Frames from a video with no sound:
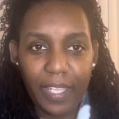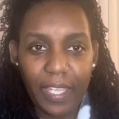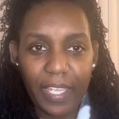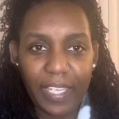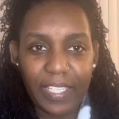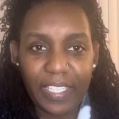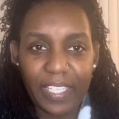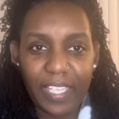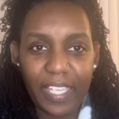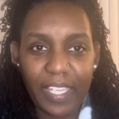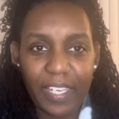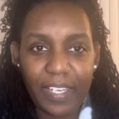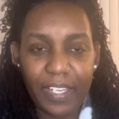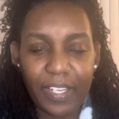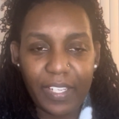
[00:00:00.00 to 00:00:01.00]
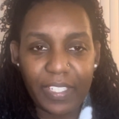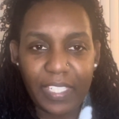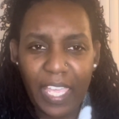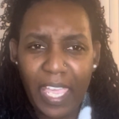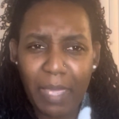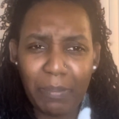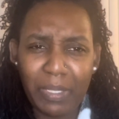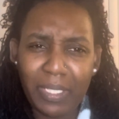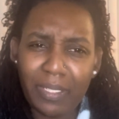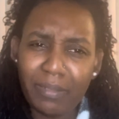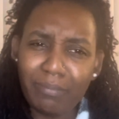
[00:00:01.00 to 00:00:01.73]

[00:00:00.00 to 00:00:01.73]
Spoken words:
and Gabby.